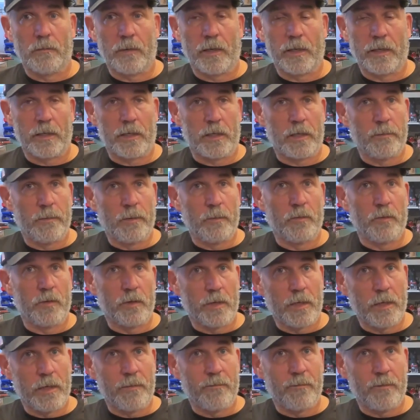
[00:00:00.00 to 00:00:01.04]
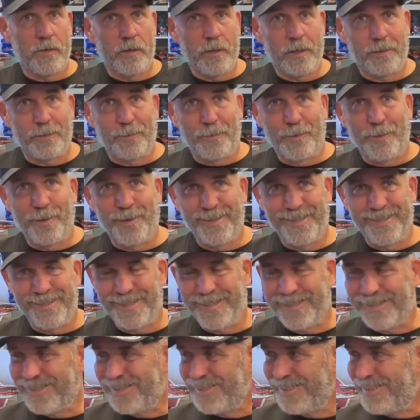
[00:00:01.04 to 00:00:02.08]
I got to come up with a name for the next
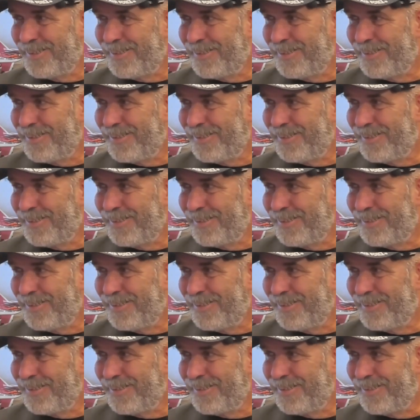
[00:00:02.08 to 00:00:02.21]
process.